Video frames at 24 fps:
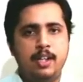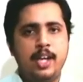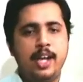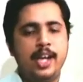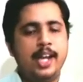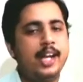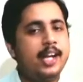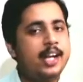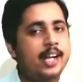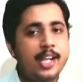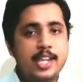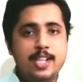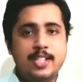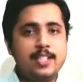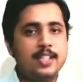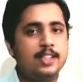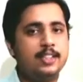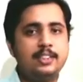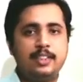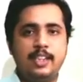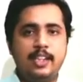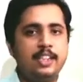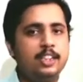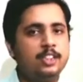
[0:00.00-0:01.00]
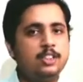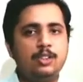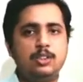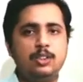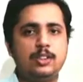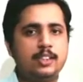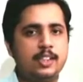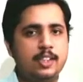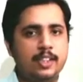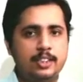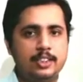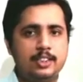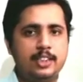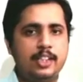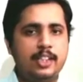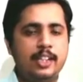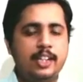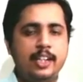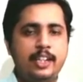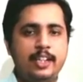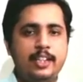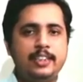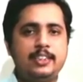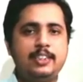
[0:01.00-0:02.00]
In research, there is no structure. In
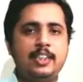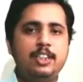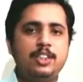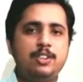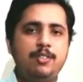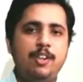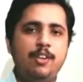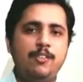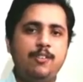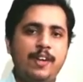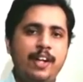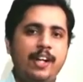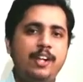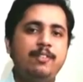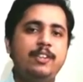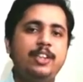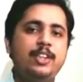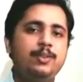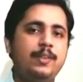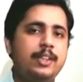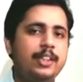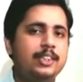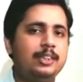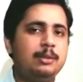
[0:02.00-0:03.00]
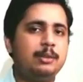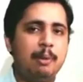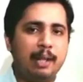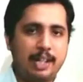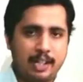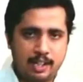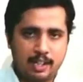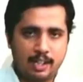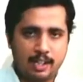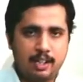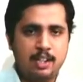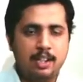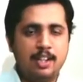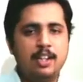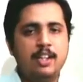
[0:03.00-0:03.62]
research, you will find which one is better.